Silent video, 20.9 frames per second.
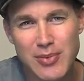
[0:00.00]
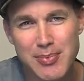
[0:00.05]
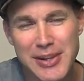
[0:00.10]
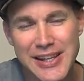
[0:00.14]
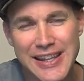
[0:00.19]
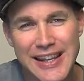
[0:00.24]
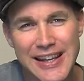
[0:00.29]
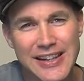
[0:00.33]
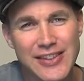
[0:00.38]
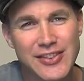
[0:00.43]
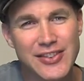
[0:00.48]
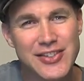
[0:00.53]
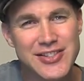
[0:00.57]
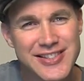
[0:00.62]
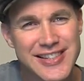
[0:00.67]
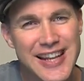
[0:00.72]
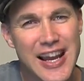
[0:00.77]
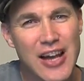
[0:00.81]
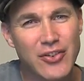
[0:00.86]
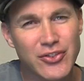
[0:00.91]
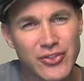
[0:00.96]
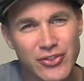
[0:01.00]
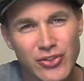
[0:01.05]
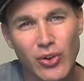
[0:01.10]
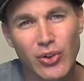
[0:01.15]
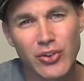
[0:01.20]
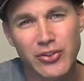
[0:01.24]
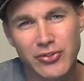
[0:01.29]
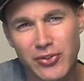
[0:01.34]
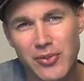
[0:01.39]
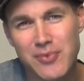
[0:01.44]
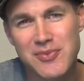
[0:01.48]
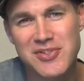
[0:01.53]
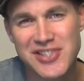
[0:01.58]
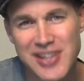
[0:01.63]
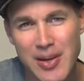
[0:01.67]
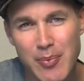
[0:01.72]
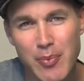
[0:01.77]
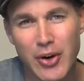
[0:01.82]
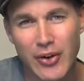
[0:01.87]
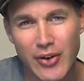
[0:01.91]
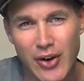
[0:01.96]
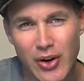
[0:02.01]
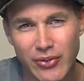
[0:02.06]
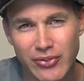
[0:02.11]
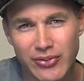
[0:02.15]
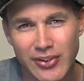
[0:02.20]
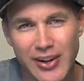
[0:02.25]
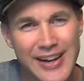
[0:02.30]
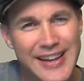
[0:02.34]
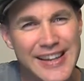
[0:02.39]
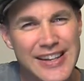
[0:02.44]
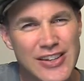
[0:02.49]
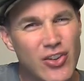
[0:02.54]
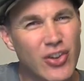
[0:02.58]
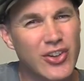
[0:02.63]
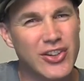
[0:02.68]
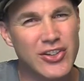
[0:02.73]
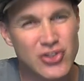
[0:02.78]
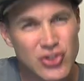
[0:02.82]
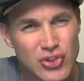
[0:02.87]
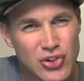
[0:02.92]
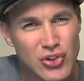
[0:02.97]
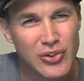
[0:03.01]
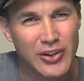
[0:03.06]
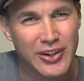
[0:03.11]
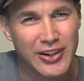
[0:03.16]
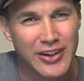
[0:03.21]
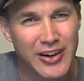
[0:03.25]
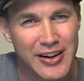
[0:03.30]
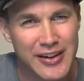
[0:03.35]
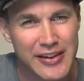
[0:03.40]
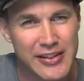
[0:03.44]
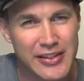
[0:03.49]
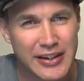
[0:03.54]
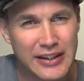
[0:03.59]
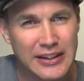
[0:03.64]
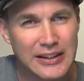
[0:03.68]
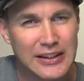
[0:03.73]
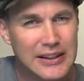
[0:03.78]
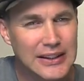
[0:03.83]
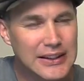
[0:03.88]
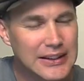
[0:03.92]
to be getting the sound source from somewhere else, i.e. not a tuner kind of thing.